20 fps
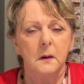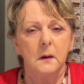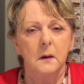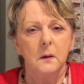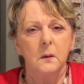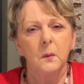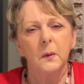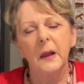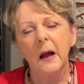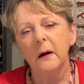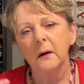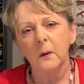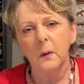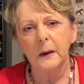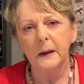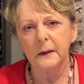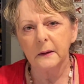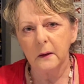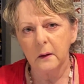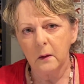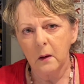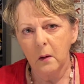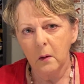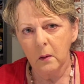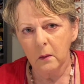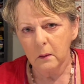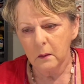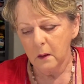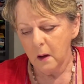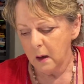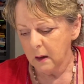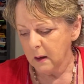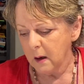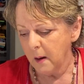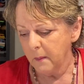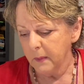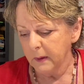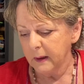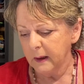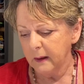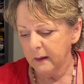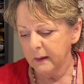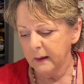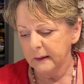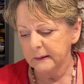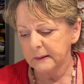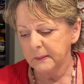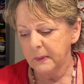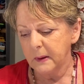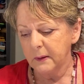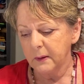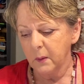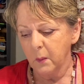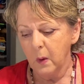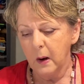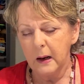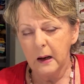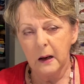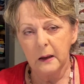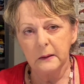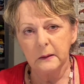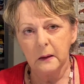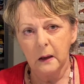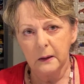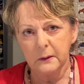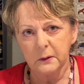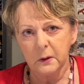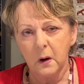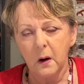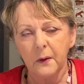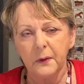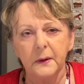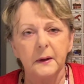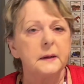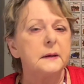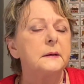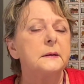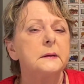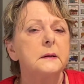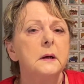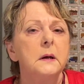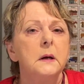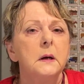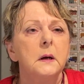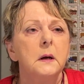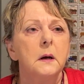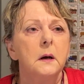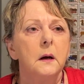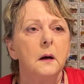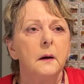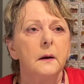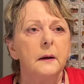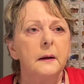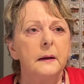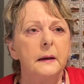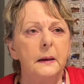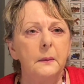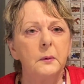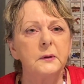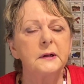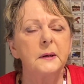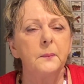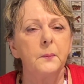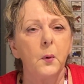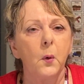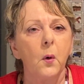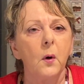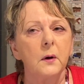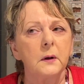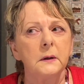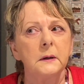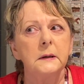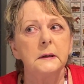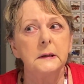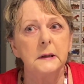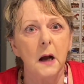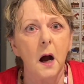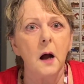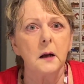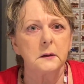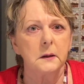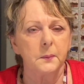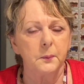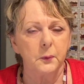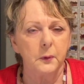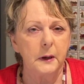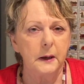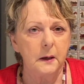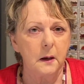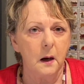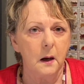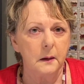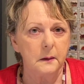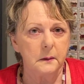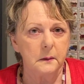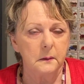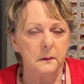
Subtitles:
without going into a whole lot of complicated things about the way I taught this, it was important not to pre-cut